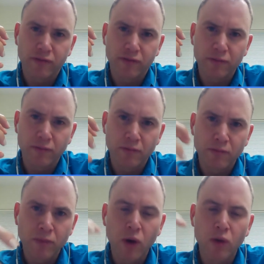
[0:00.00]

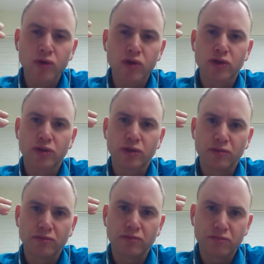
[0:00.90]
most
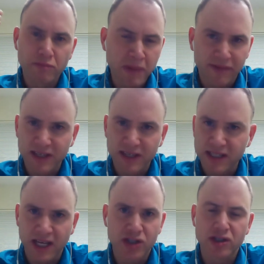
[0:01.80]

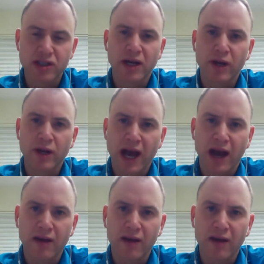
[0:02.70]
manifestations that we have.